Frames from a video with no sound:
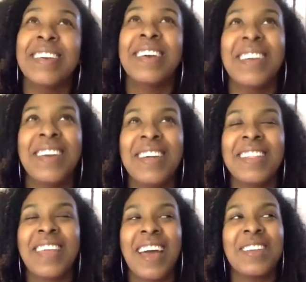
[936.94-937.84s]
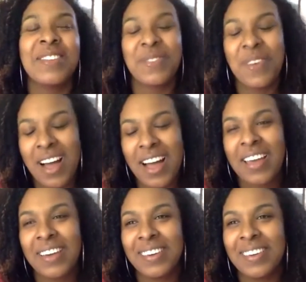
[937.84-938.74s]
God. That is
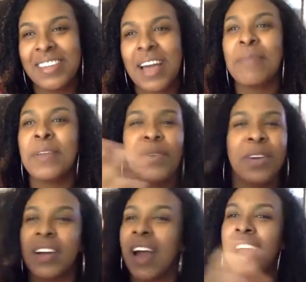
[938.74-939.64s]
wild. Happy New Year.